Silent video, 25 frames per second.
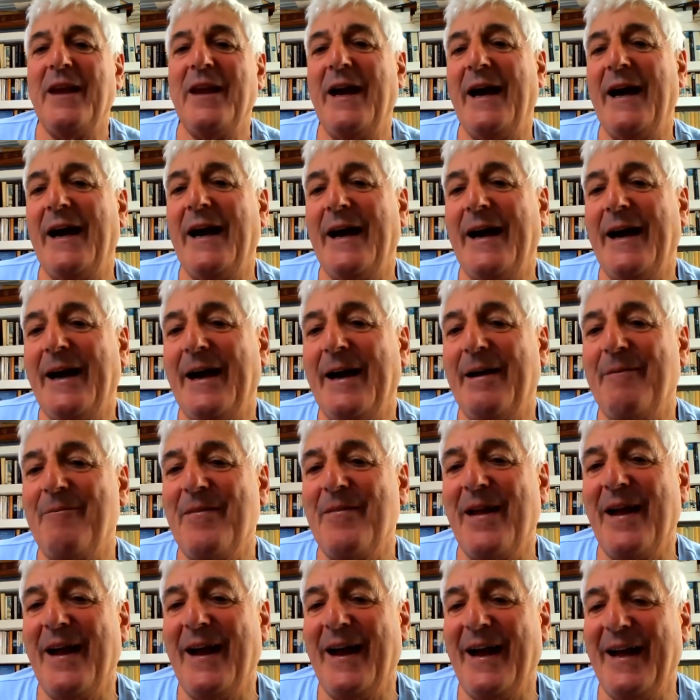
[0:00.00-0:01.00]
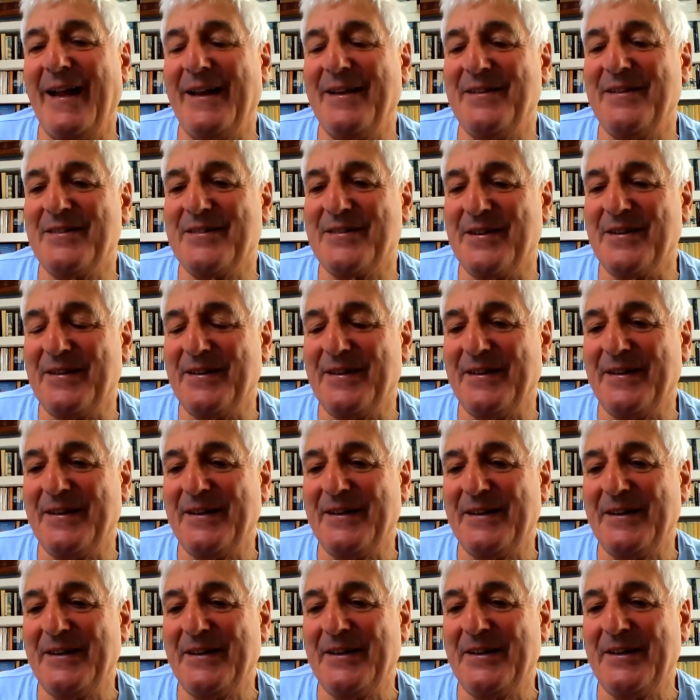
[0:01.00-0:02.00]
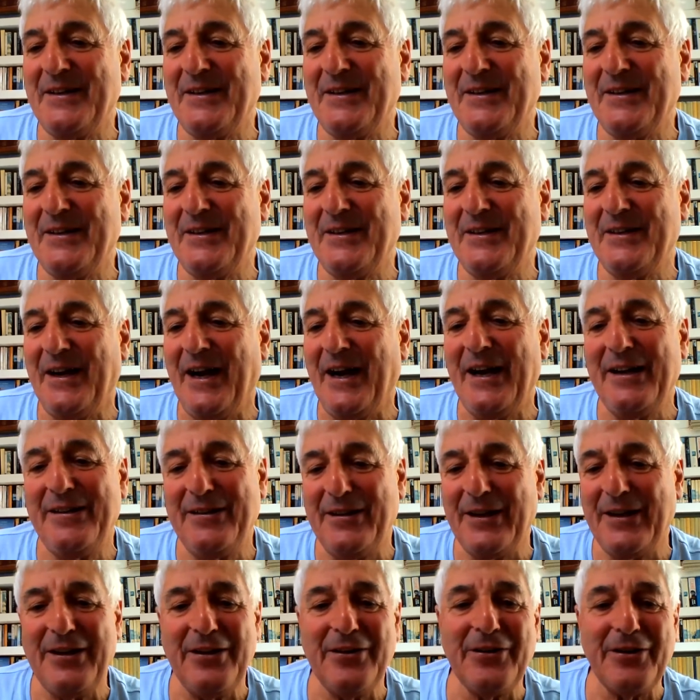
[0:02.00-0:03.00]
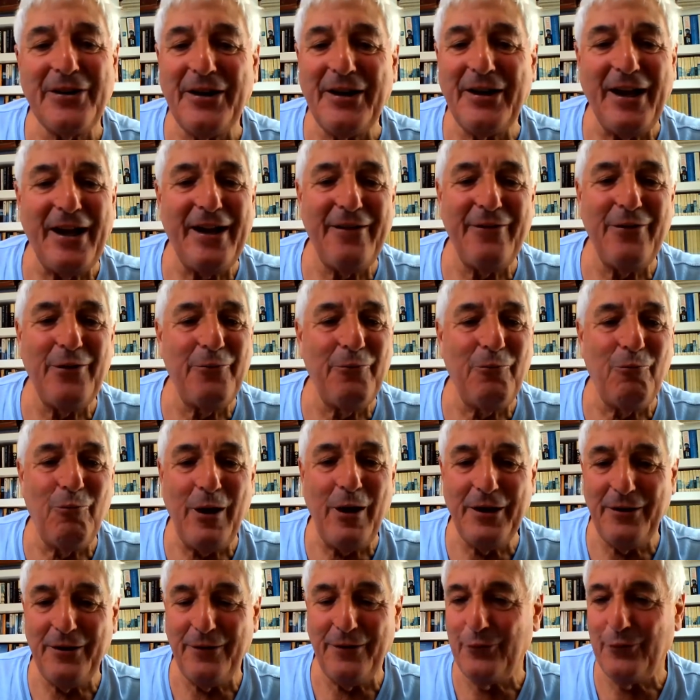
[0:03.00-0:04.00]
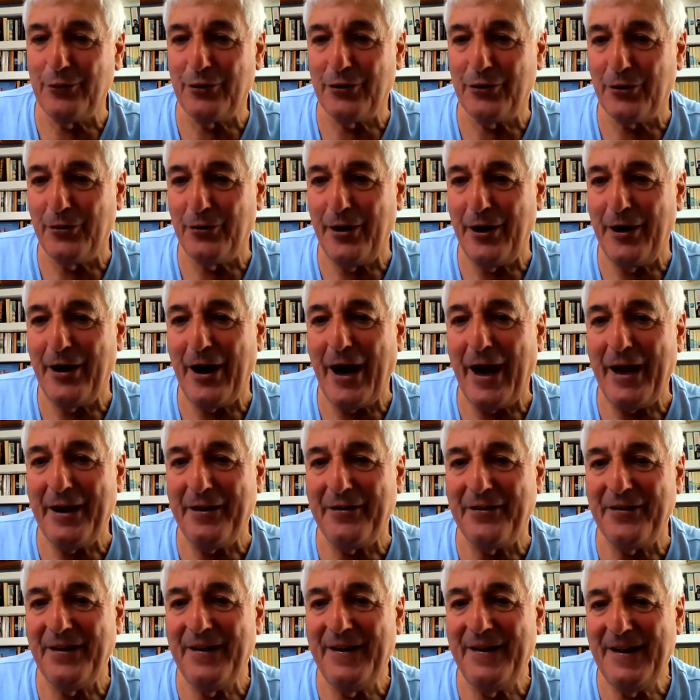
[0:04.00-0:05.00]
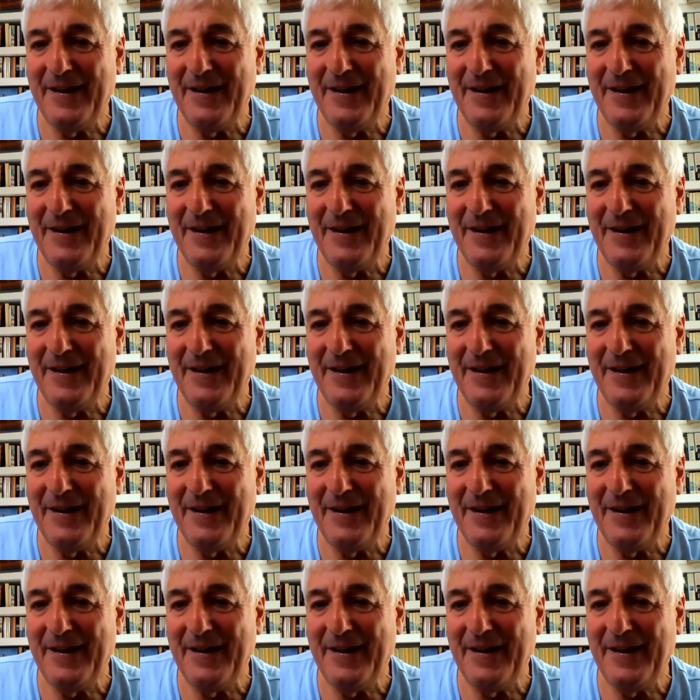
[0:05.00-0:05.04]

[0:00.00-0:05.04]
And I think you're going to have a wonderful career, and